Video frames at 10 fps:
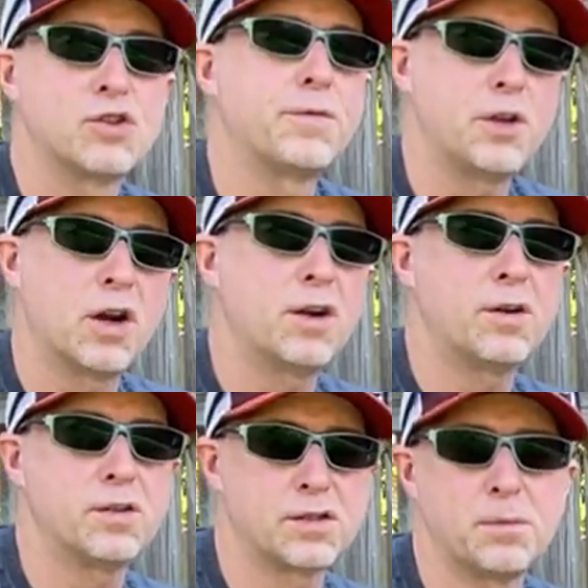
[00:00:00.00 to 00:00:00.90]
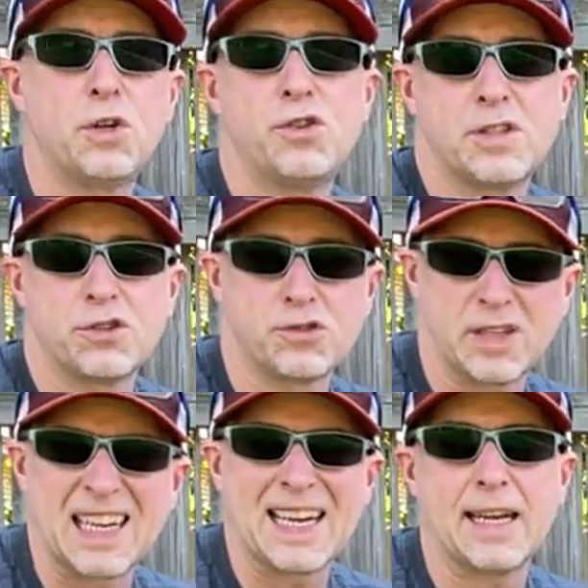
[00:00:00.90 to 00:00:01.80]
if you are someone who's
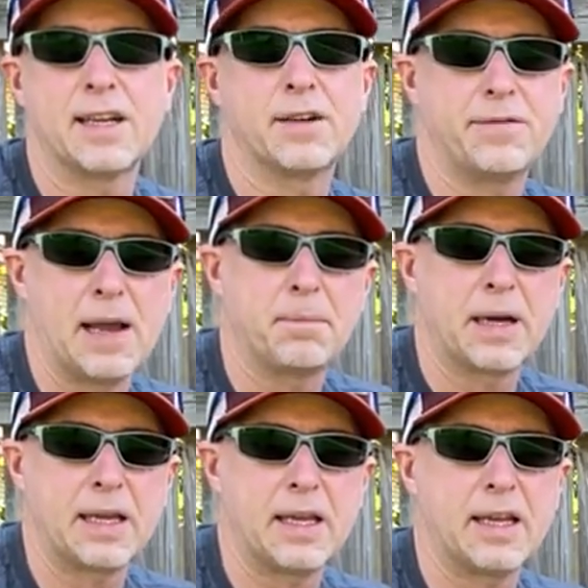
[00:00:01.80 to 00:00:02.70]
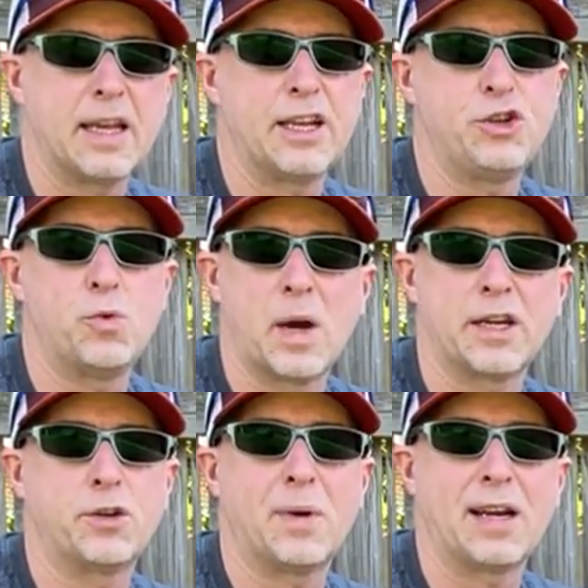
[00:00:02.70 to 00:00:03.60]
interested in getting into fat biking and you
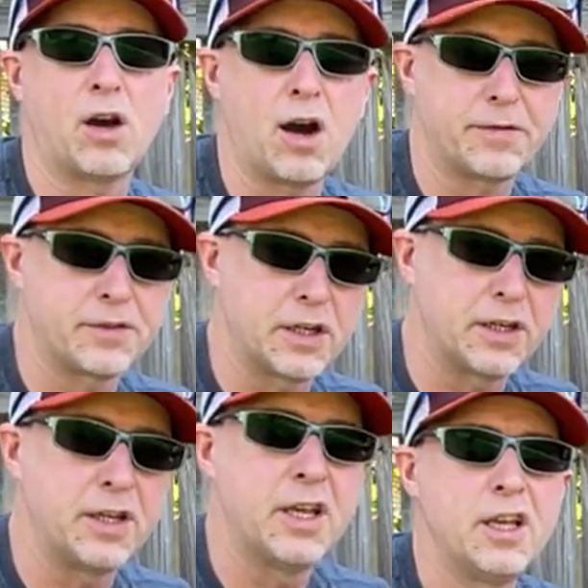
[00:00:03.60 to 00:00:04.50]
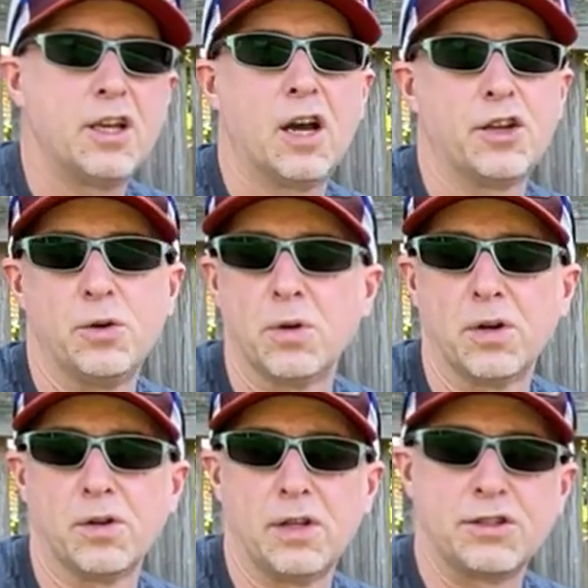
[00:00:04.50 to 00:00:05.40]
wanted to ride often,
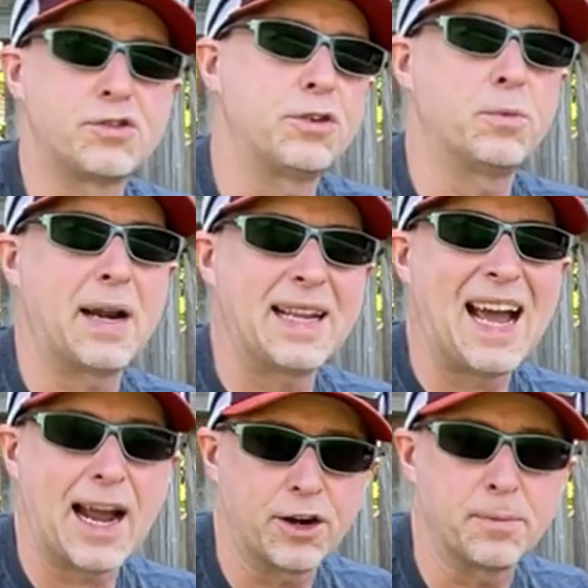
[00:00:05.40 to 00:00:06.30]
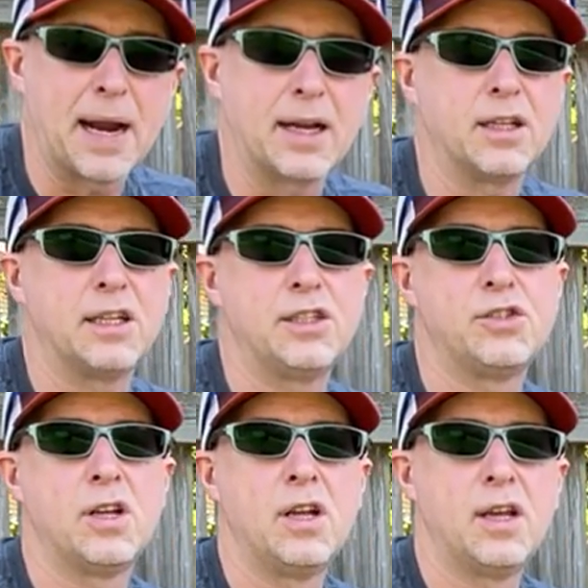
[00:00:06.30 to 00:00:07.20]
you're interested in riding higher
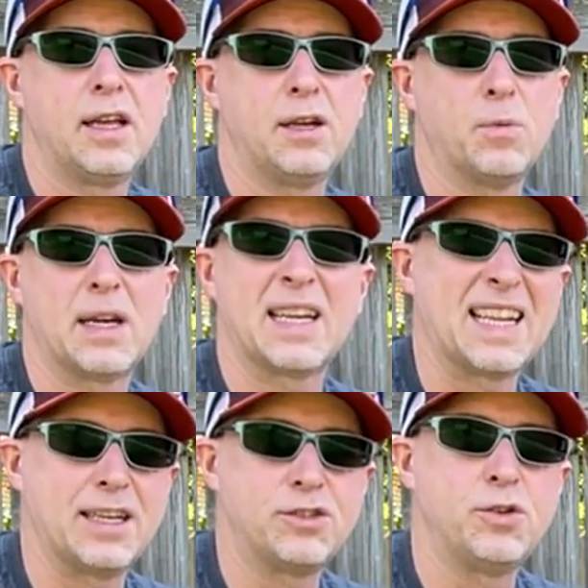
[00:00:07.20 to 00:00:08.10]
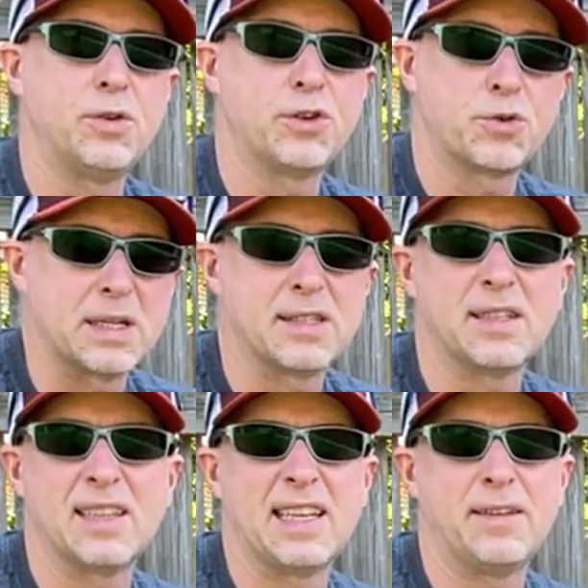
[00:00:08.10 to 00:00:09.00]
mileage, and wanted to get into
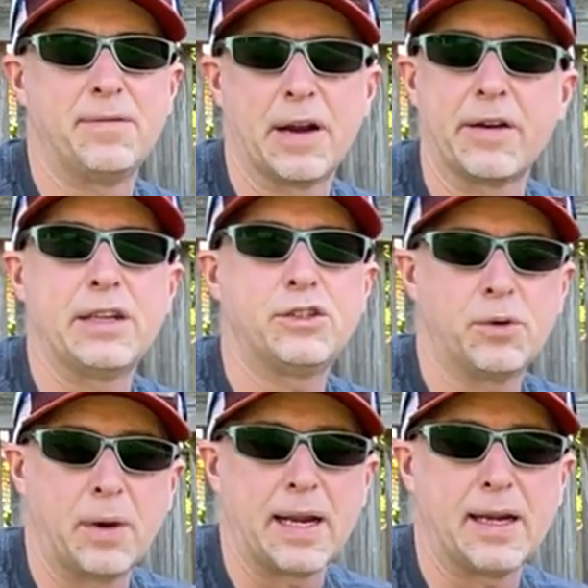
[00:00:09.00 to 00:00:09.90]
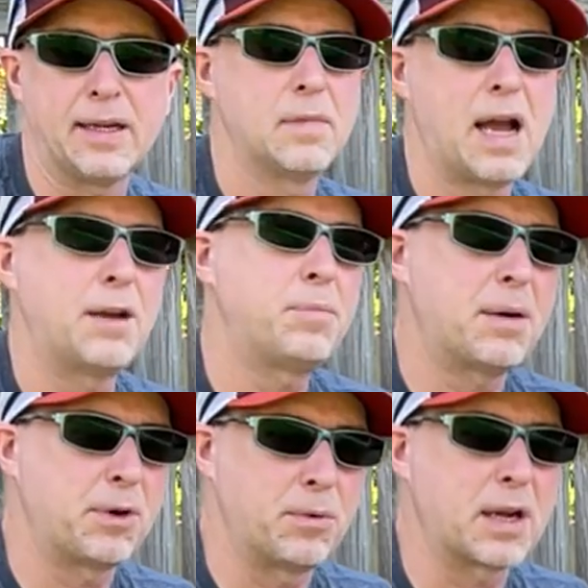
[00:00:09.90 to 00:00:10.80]
increasingly varied terrain, I'd
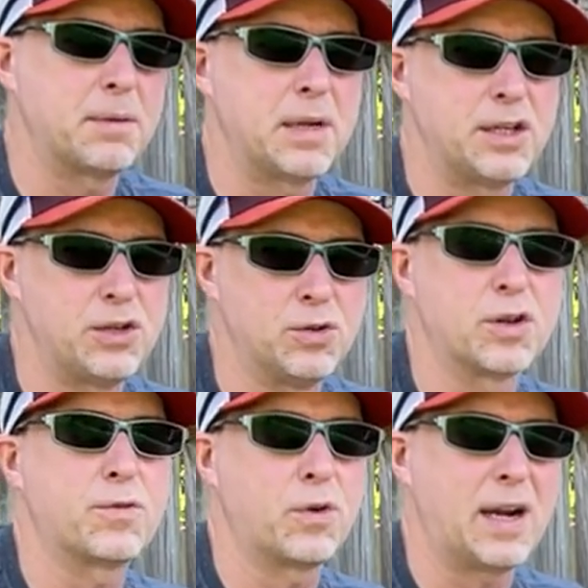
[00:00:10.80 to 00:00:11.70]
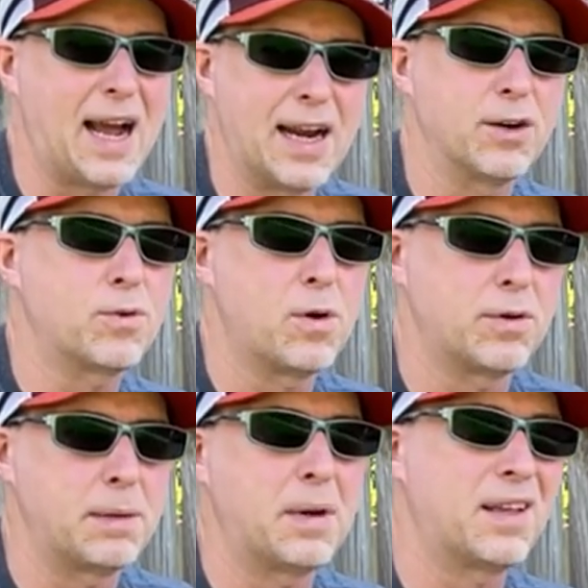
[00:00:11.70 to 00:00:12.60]
probably recommend you look for a higher
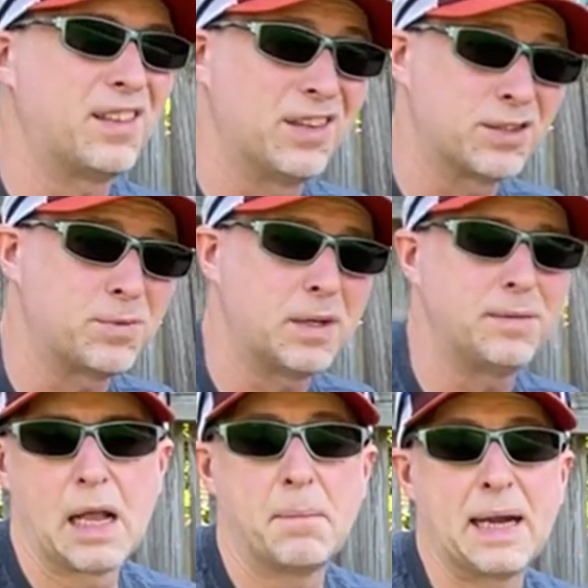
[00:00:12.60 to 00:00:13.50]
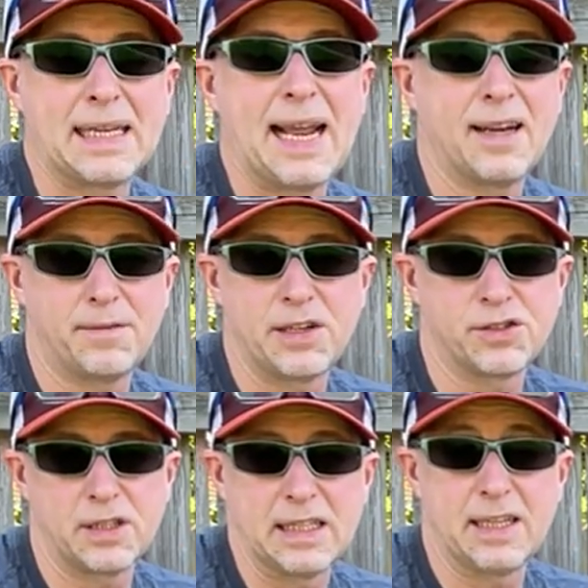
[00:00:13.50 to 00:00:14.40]
quality bike than this one. My dad
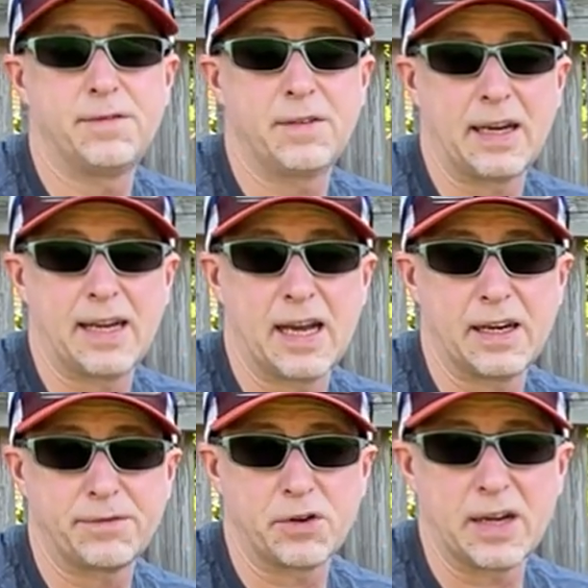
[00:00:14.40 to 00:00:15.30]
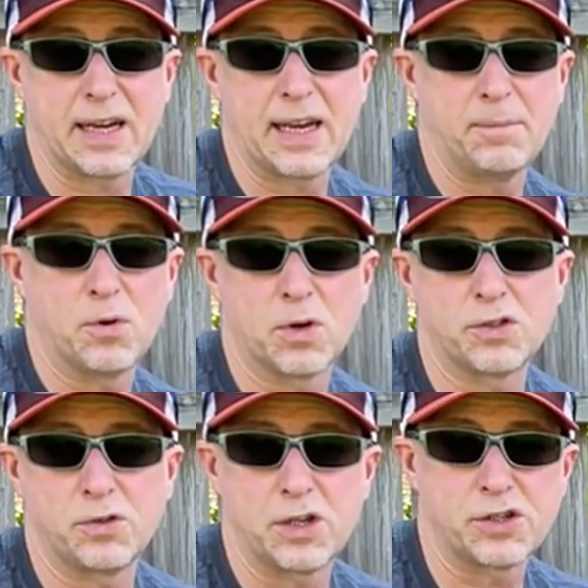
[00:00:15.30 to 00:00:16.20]
eventually did find out after getting a more
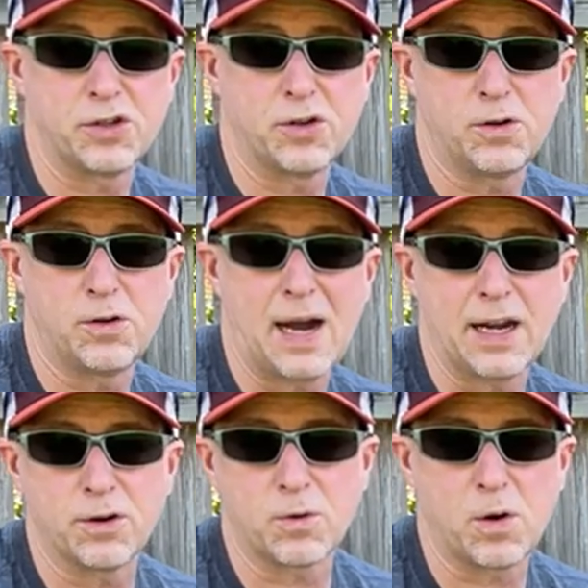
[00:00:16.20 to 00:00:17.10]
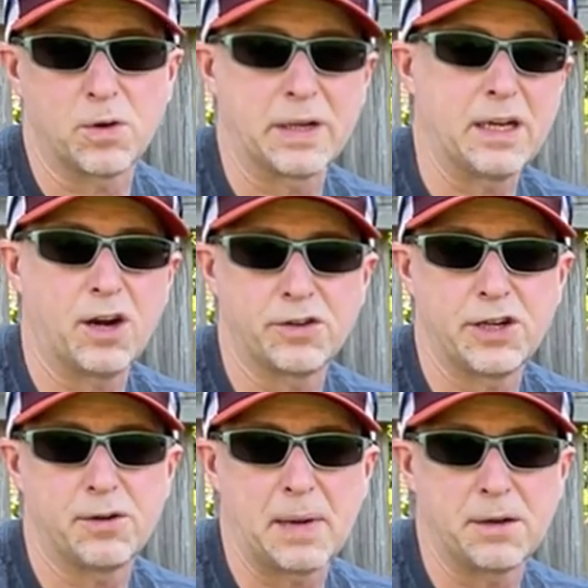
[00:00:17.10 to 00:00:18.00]
traditional, higher quality
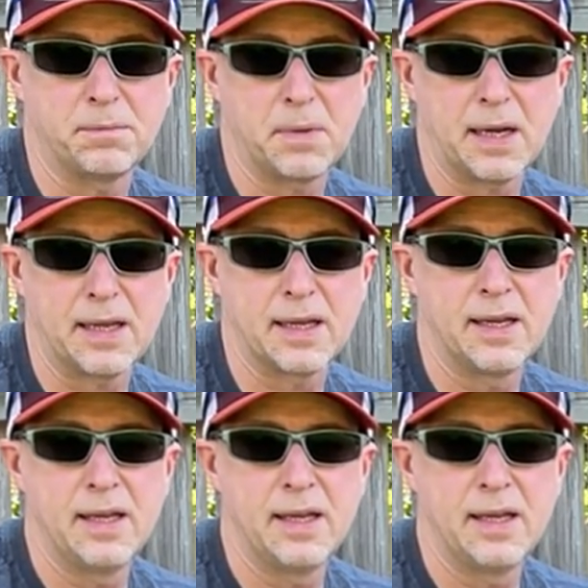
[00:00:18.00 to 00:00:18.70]
hardtail mountain bike.